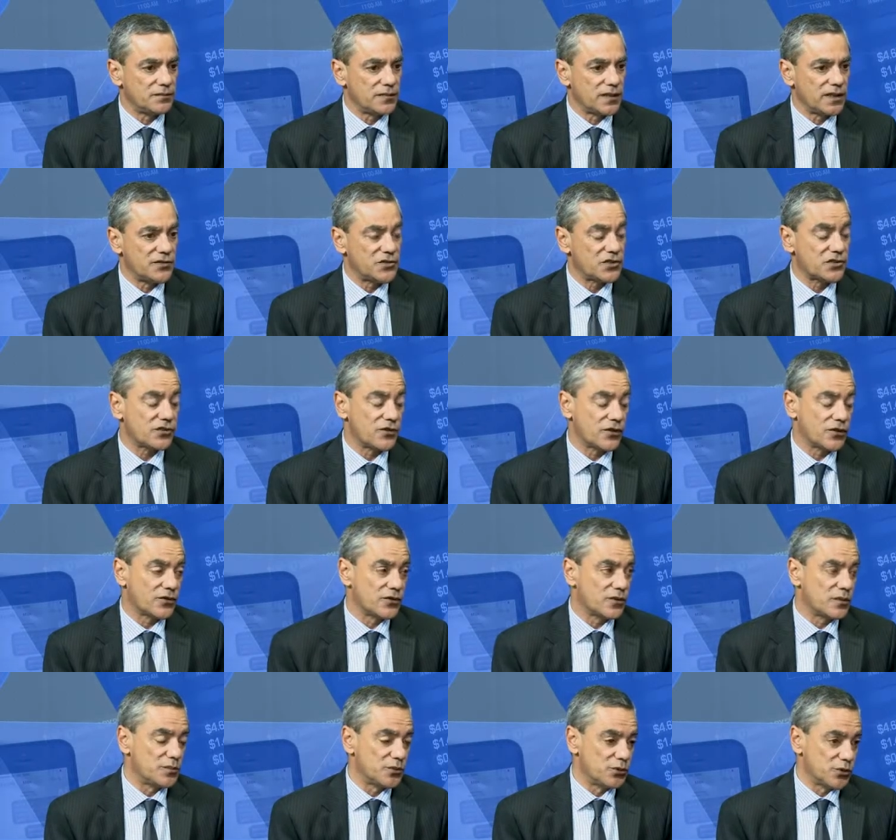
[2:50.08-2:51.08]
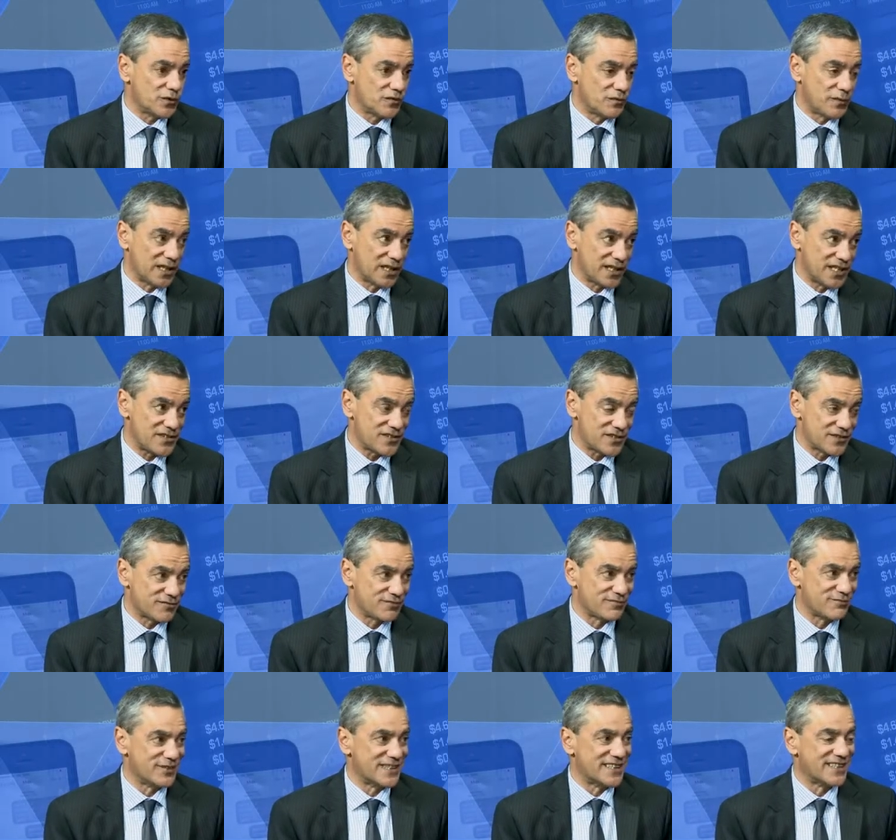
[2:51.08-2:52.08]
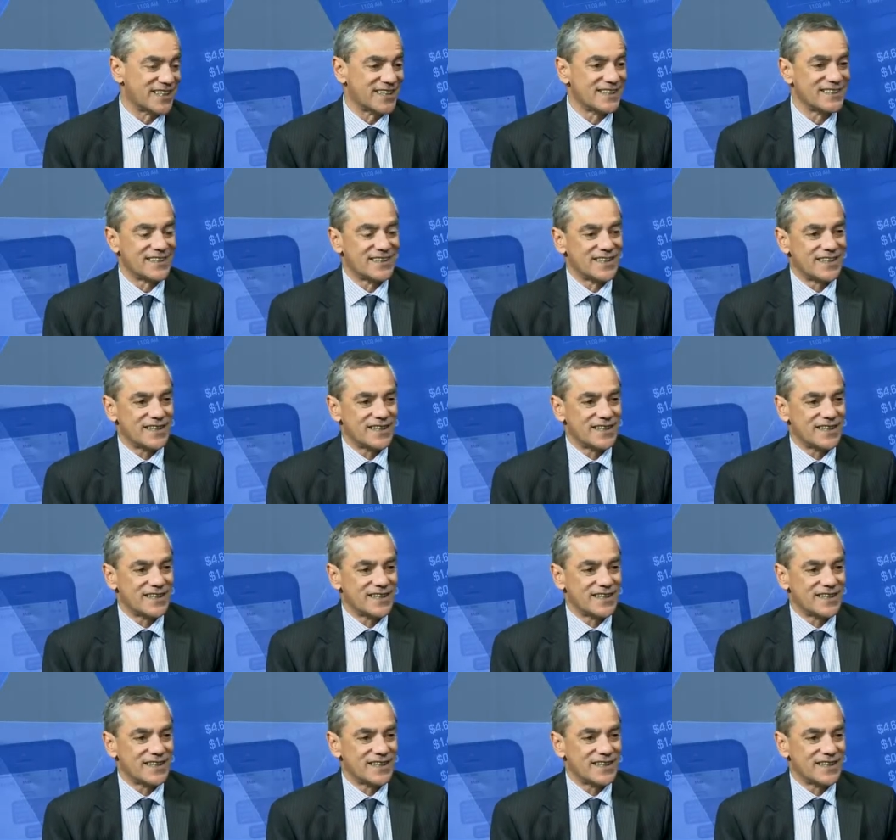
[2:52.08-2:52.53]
He's just gone onto the board of a Middle Eastern retailer,